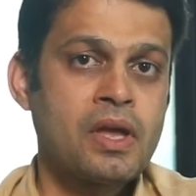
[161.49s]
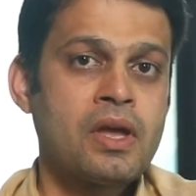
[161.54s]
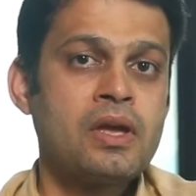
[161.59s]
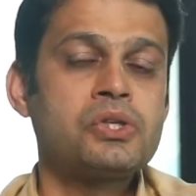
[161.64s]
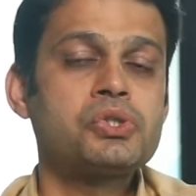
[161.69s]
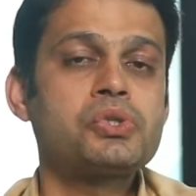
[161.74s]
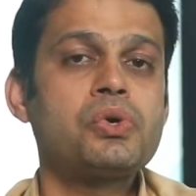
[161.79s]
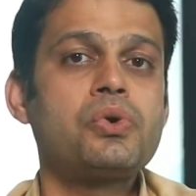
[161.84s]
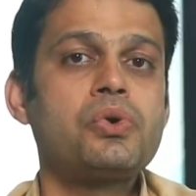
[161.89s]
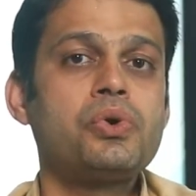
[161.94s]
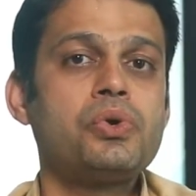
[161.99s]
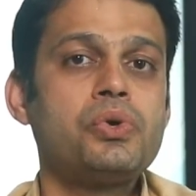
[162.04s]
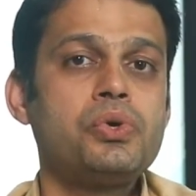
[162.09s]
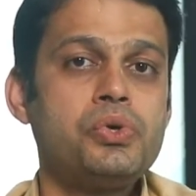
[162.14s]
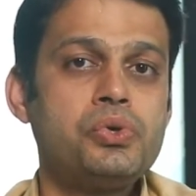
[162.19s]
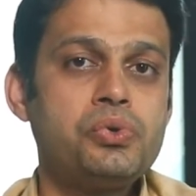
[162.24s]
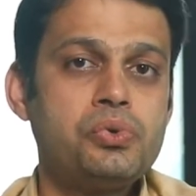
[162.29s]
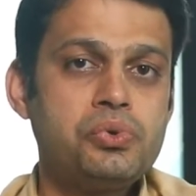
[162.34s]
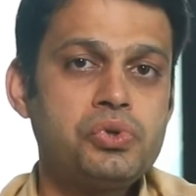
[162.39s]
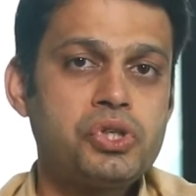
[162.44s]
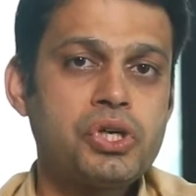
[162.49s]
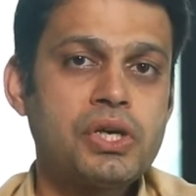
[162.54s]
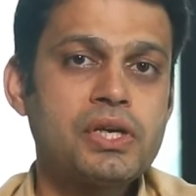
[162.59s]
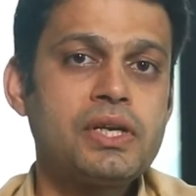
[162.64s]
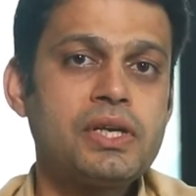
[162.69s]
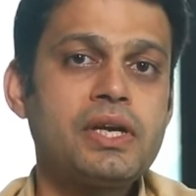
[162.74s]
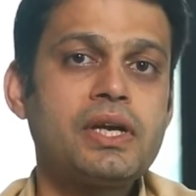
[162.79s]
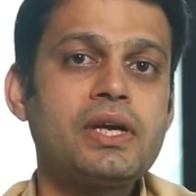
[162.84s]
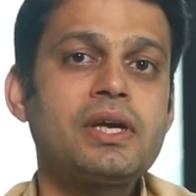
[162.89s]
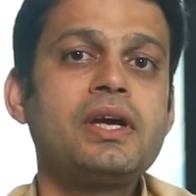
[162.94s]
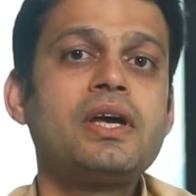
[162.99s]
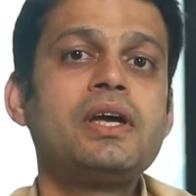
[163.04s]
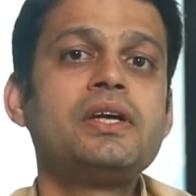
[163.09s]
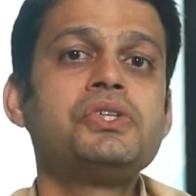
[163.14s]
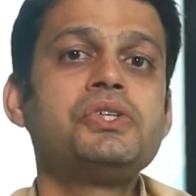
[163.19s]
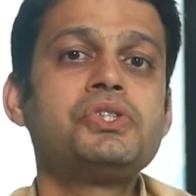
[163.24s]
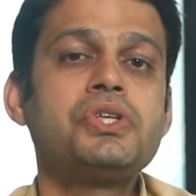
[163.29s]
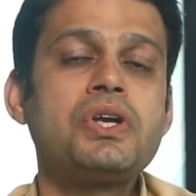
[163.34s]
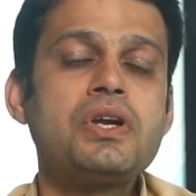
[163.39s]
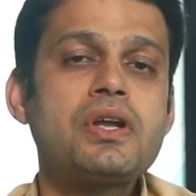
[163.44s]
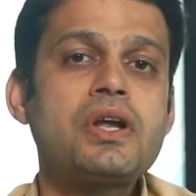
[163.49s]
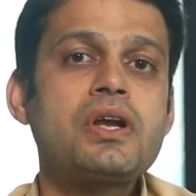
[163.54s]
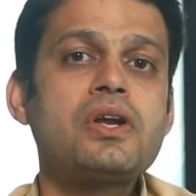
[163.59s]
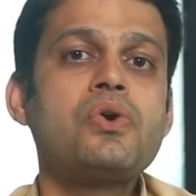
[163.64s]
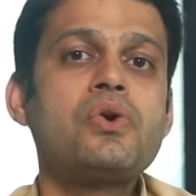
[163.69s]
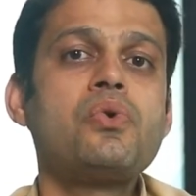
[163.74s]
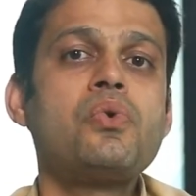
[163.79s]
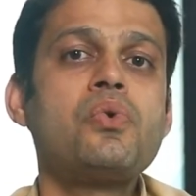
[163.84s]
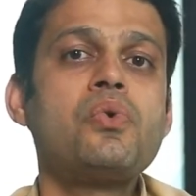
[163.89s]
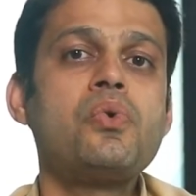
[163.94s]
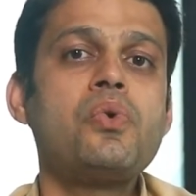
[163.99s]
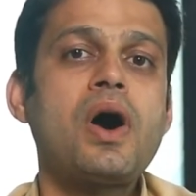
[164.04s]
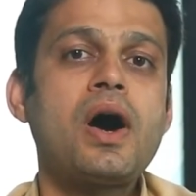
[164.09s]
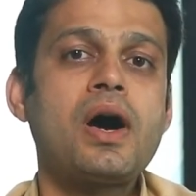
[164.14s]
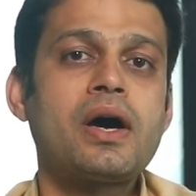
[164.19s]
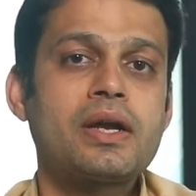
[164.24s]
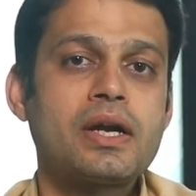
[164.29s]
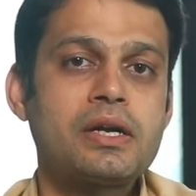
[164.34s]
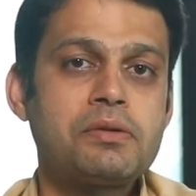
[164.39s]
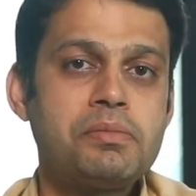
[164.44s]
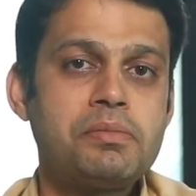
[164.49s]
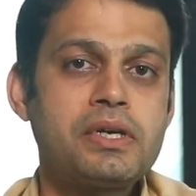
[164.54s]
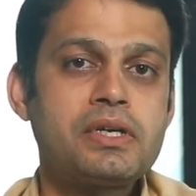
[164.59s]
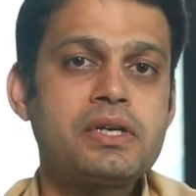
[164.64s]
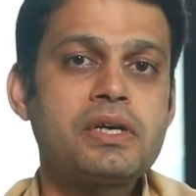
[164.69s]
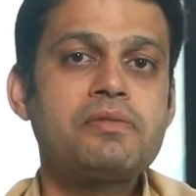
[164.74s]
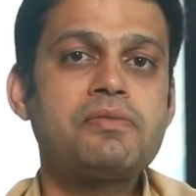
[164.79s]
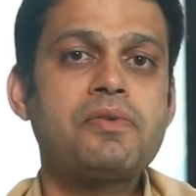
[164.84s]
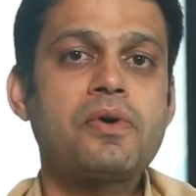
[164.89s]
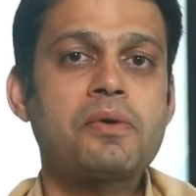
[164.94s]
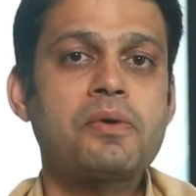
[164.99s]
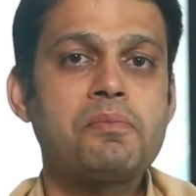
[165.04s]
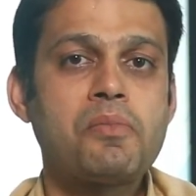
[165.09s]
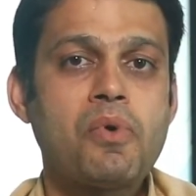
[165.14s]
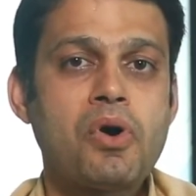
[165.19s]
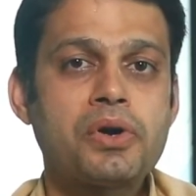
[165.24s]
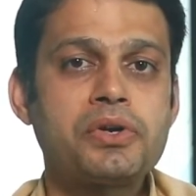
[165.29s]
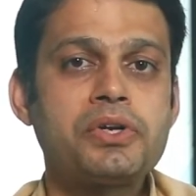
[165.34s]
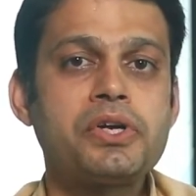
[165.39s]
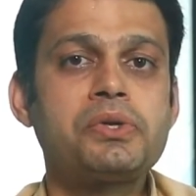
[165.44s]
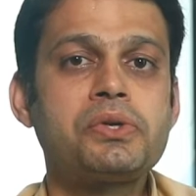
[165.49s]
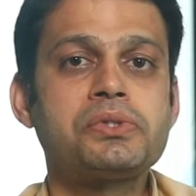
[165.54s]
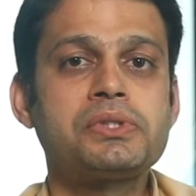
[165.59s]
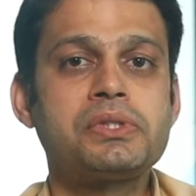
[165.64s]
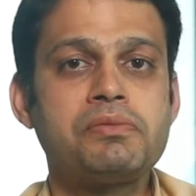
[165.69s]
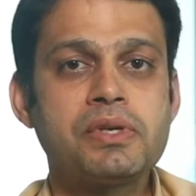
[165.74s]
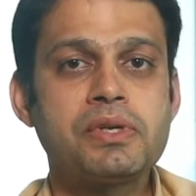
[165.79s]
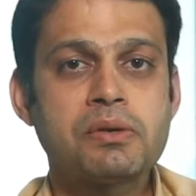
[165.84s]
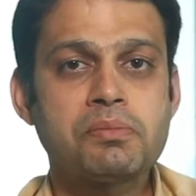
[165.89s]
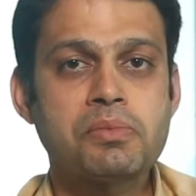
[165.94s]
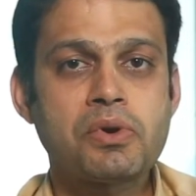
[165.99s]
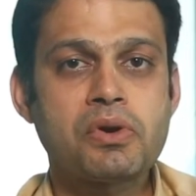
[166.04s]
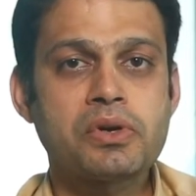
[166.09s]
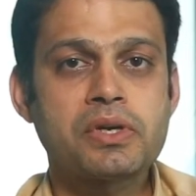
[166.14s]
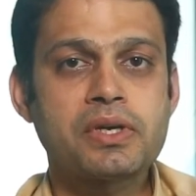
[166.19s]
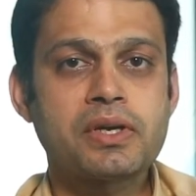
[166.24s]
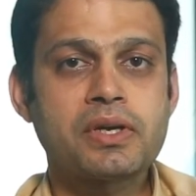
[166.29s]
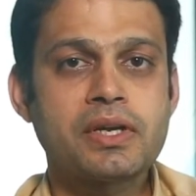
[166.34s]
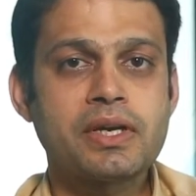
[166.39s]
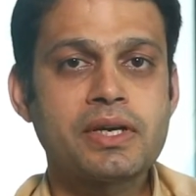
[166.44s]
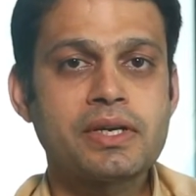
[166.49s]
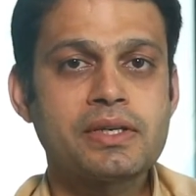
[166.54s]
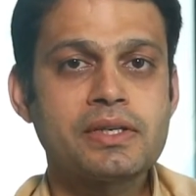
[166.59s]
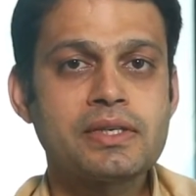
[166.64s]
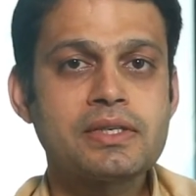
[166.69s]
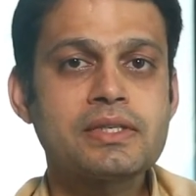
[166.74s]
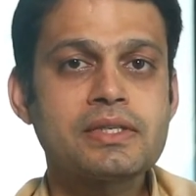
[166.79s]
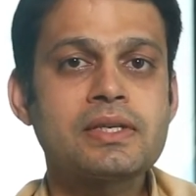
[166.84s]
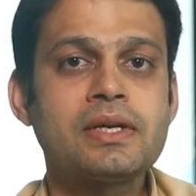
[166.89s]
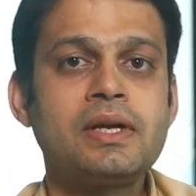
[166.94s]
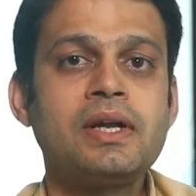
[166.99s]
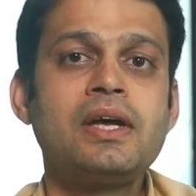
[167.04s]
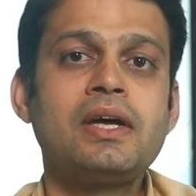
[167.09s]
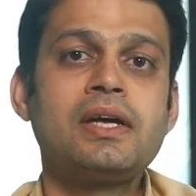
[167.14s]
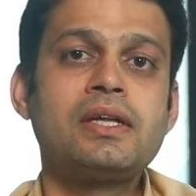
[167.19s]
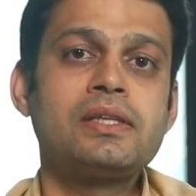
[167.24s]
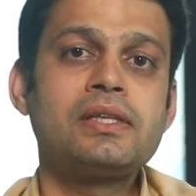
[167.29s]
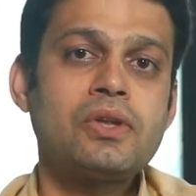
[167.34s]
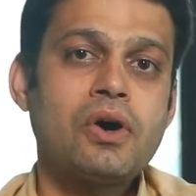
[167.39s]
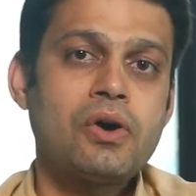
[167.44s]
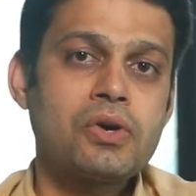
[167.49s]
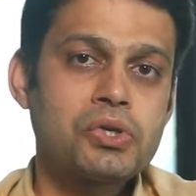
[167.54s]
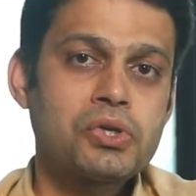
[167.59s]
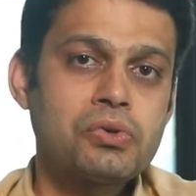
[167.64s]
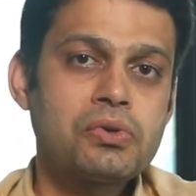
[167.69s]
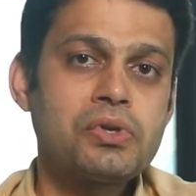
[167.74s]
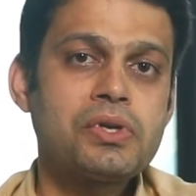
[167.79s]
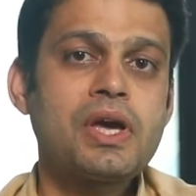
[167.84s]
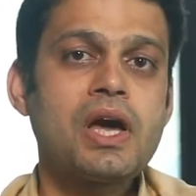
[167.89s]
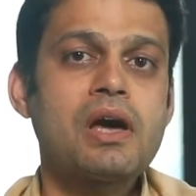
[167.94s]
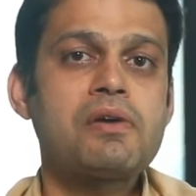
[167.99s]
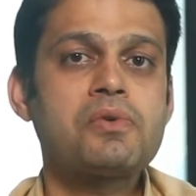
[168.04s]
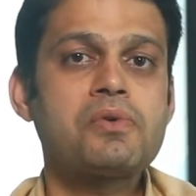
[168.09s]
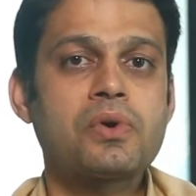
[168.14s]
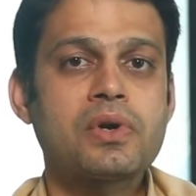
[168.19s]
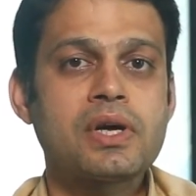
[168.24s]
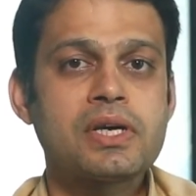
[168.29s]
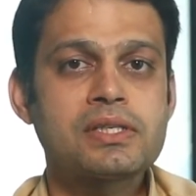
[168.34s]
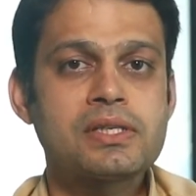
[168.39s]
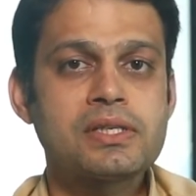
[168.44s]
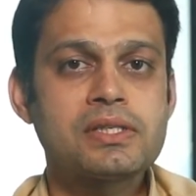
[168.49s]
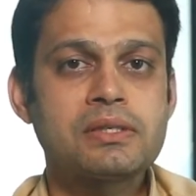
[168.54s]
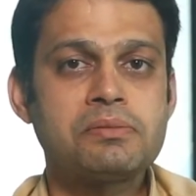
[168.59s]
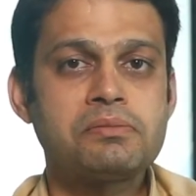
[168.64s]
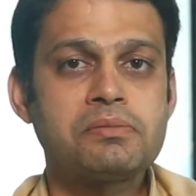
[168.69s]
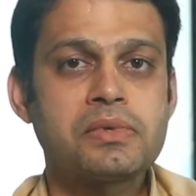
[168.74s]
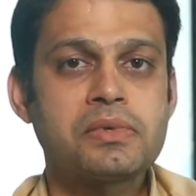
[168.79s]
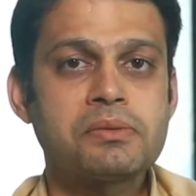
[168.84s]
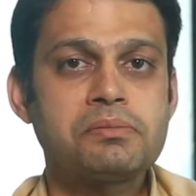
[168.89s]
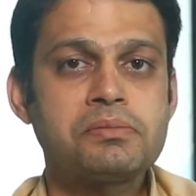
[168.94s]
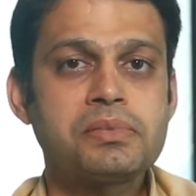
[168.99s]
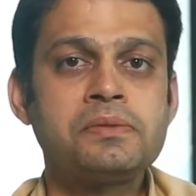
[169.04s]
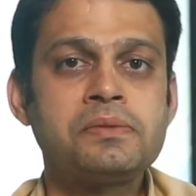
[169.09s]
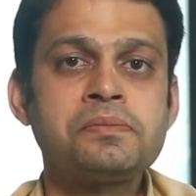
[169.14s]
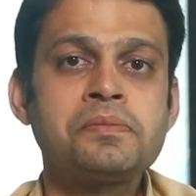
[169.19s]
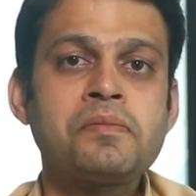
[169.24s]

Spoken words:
So usually children who are admitted for moderate to severe bronchiolitis not only have coryzal symptoms,